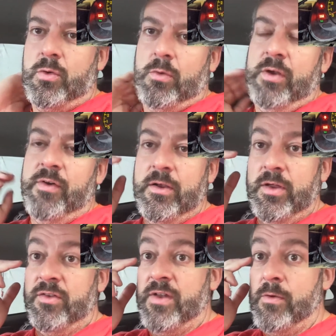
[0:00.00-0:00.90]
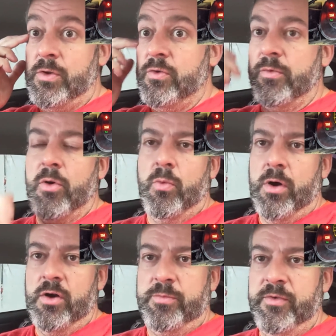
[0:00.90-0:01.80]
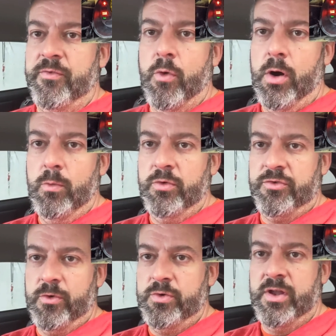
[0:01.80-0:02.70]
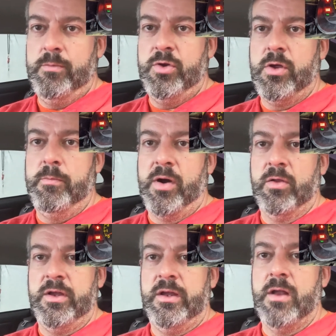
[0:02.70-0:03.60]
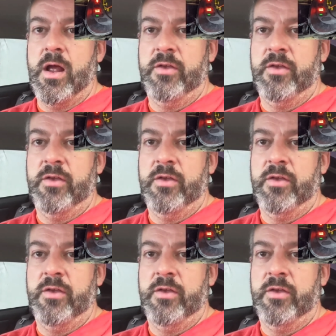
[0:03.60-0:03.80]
quite frankly, it's now usable, whereas before it was so dim you could barely